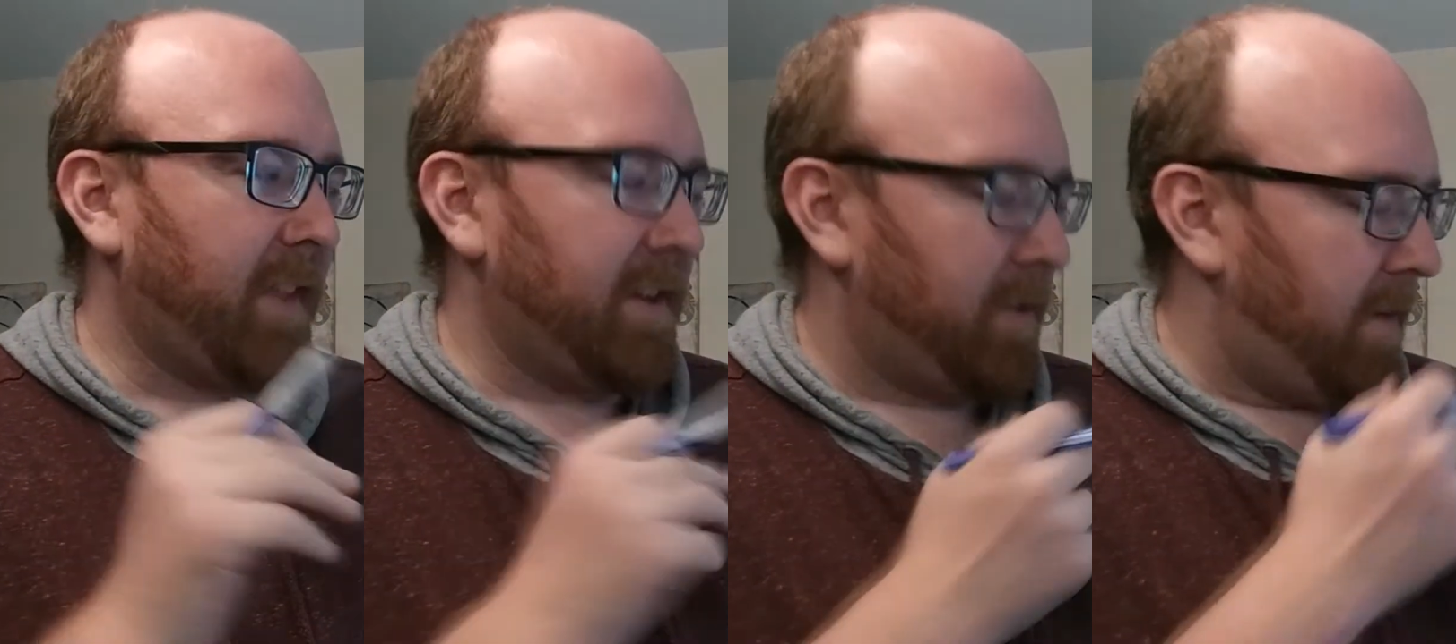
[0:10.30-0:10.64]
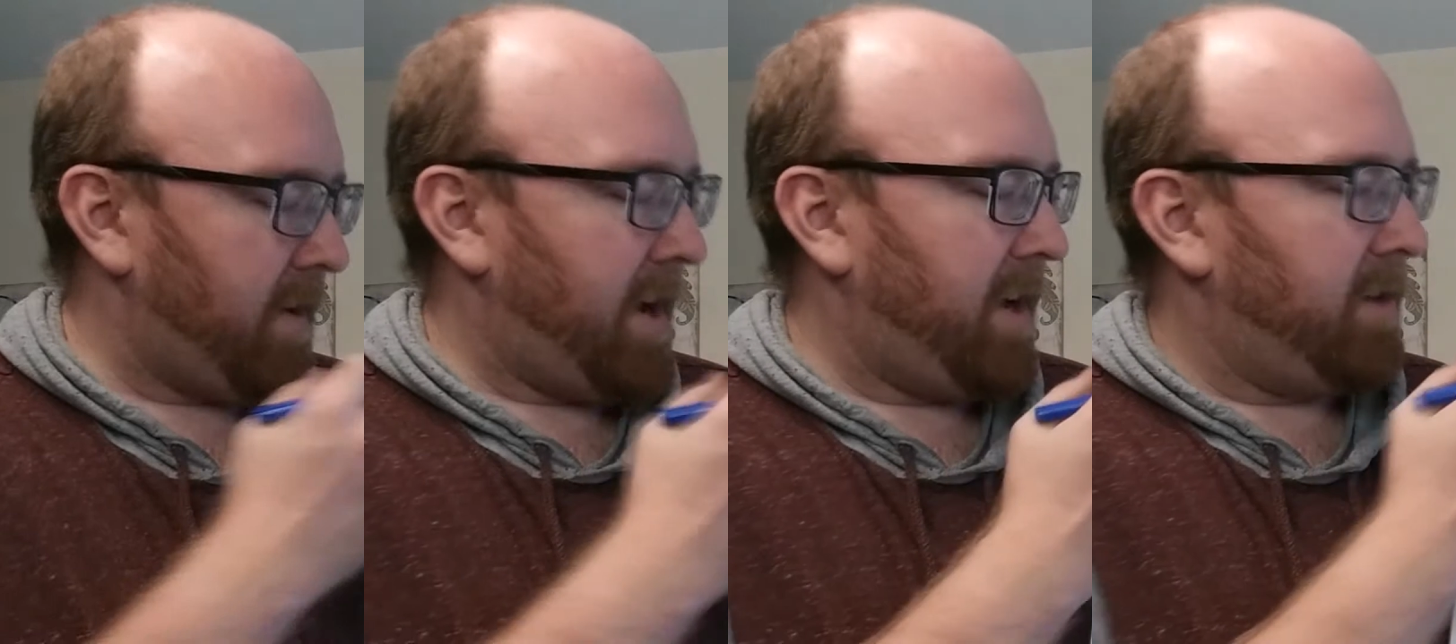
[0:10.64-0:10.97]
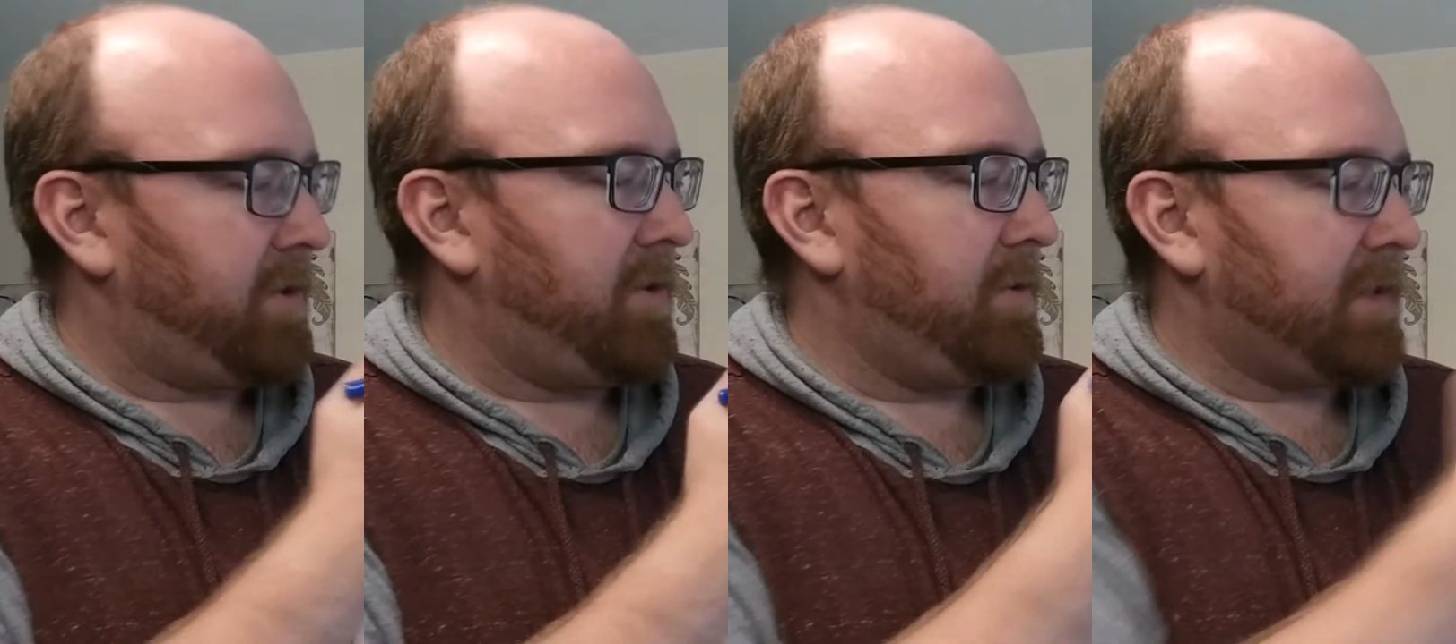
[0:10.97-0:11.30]
so I've got
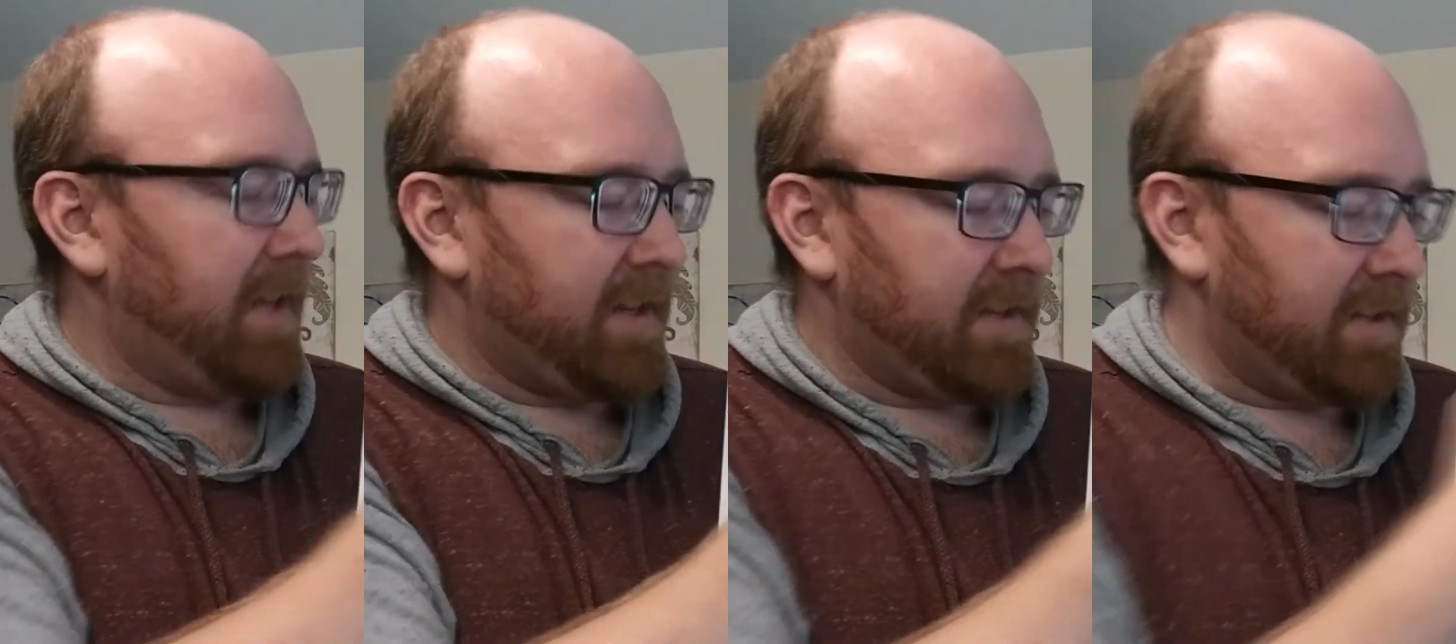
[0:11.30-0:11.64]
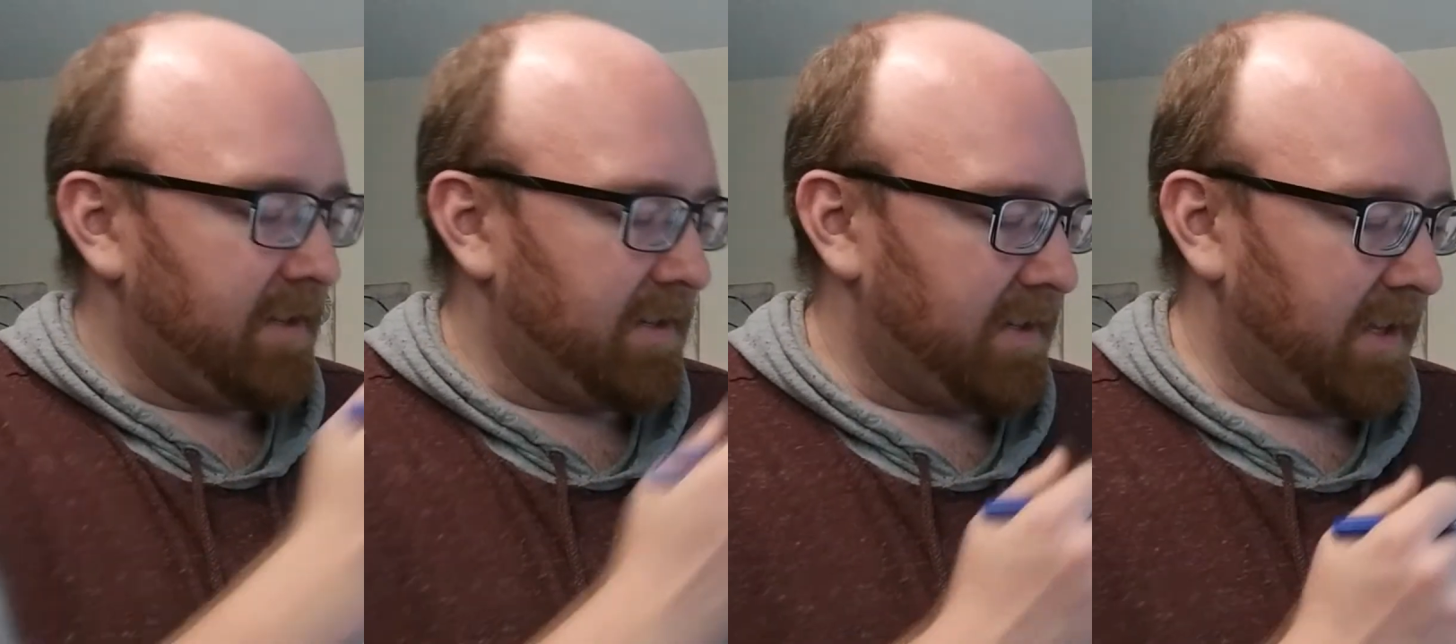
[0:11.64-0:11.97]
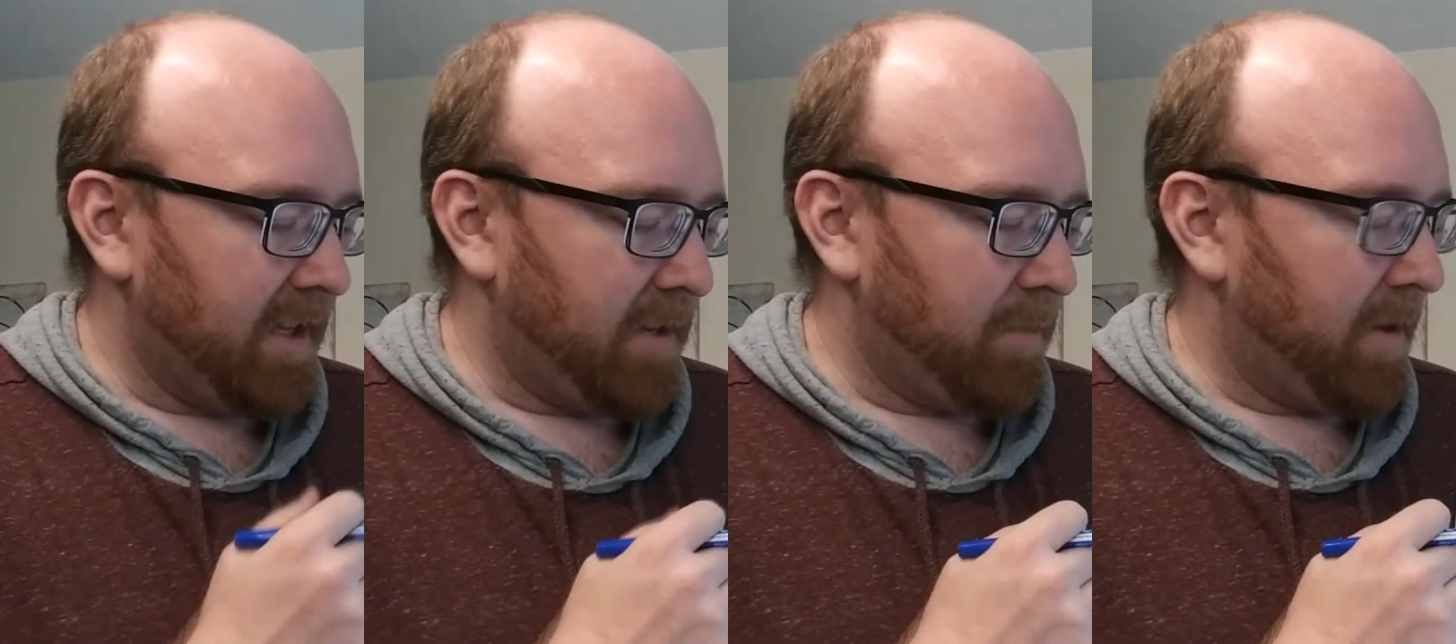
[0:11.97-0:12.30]
here two sentences dealing